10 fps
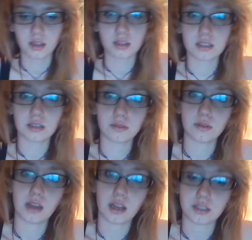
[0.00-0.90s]
So
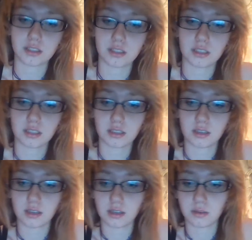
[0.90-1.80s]
actually,
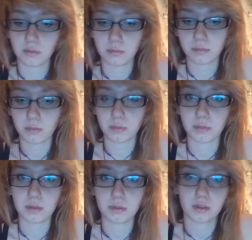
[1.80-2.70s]
with
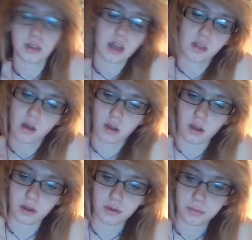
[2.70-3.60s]
people not long
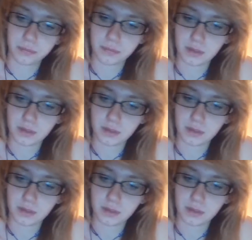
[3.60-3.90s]
ago,